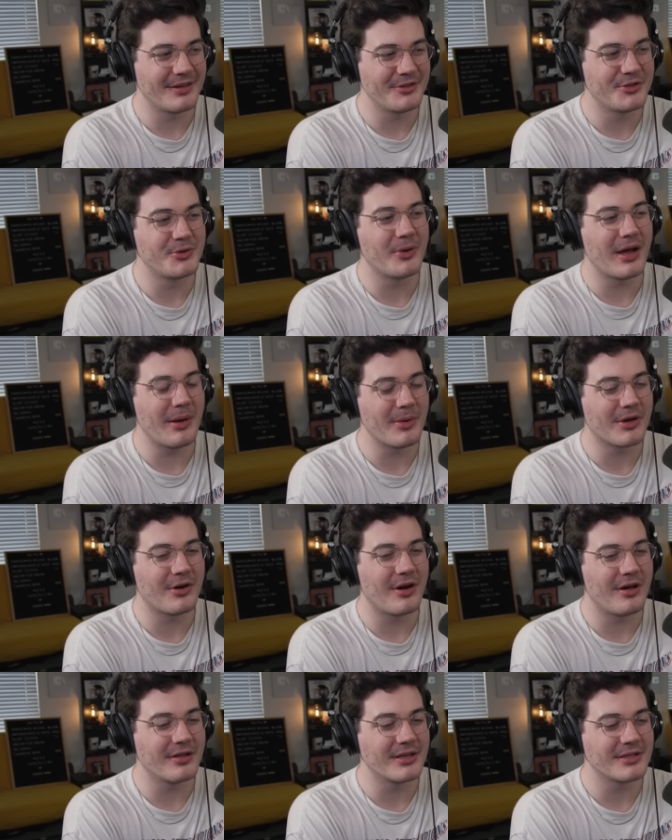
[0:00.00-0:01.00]
Do you know what I would
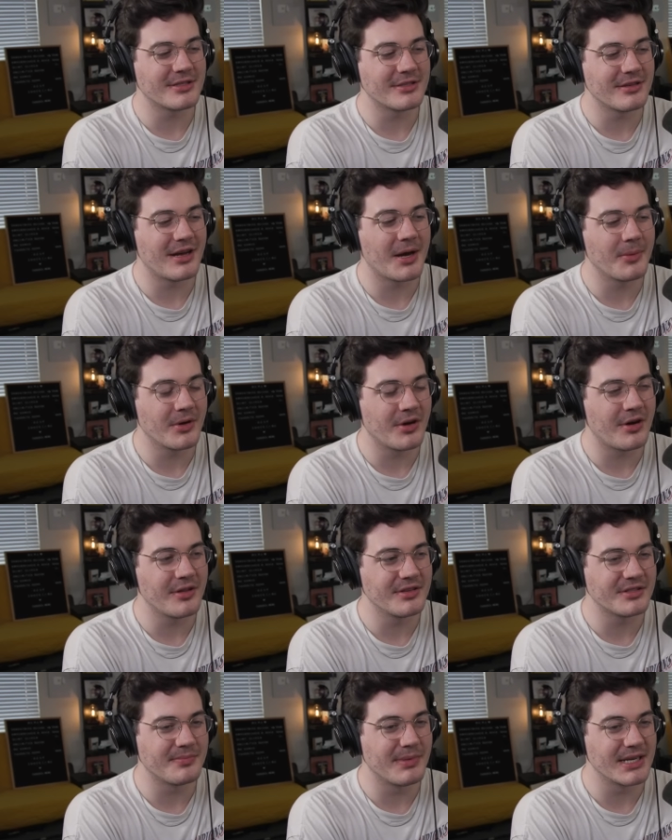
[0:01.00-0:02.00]
call this? I would call
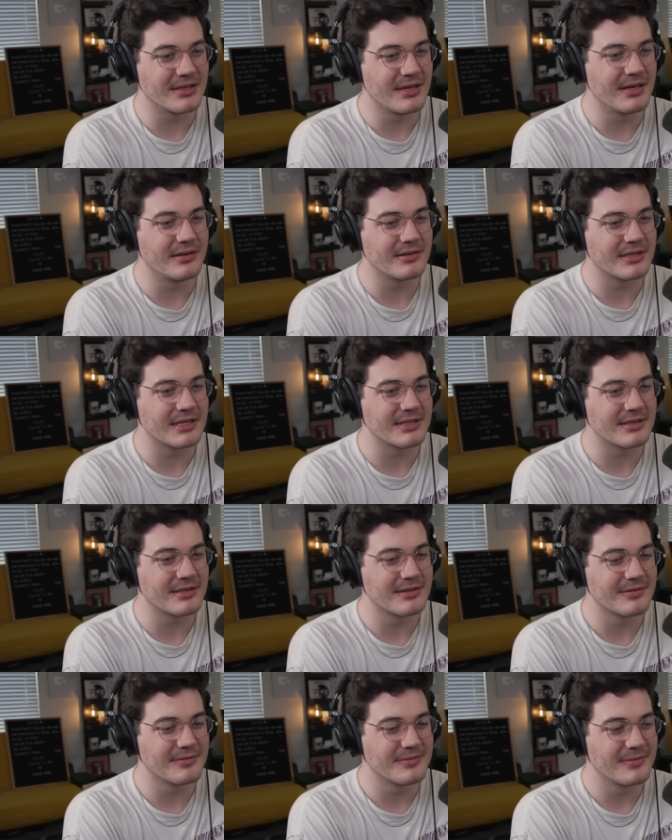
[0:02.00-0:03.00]
this mitosis
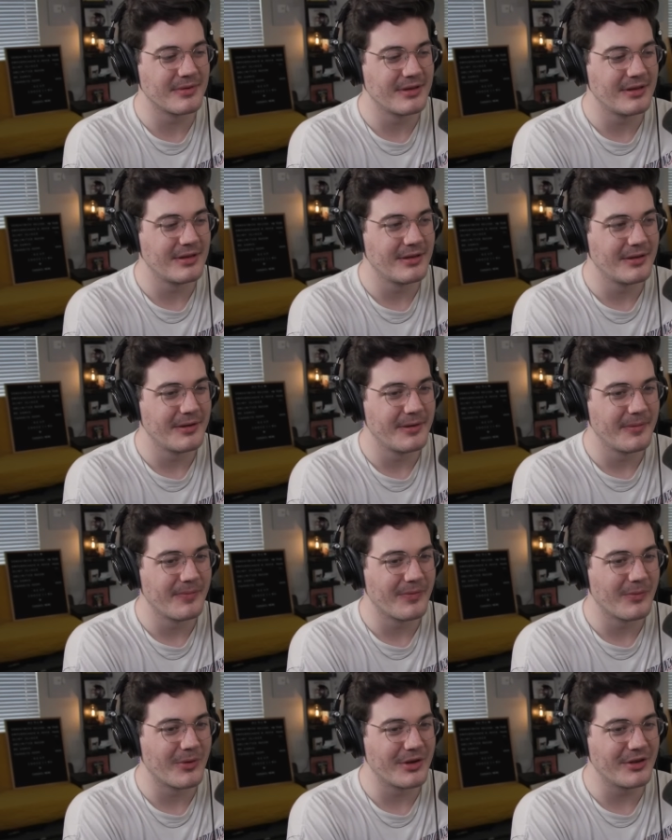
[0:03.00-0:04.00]

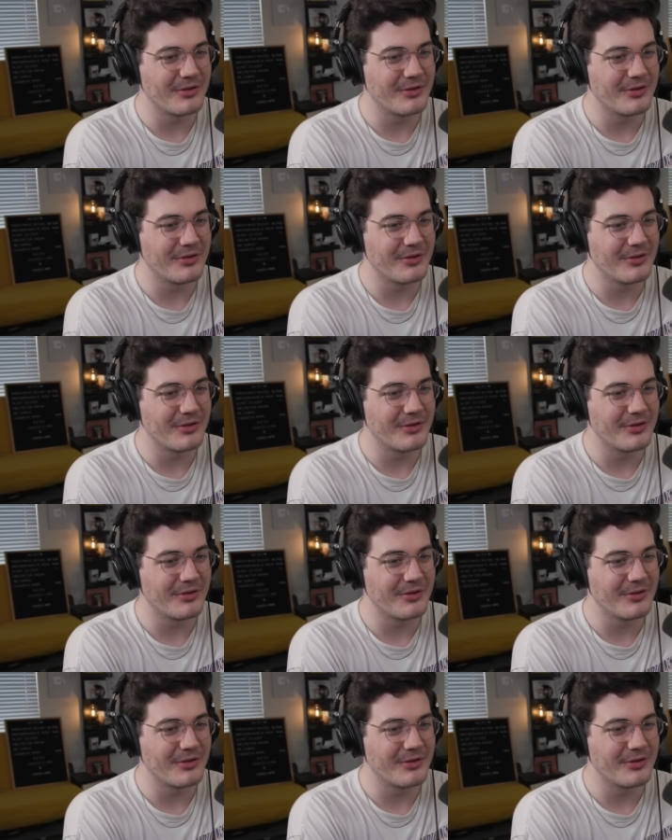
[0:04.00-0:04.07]
what you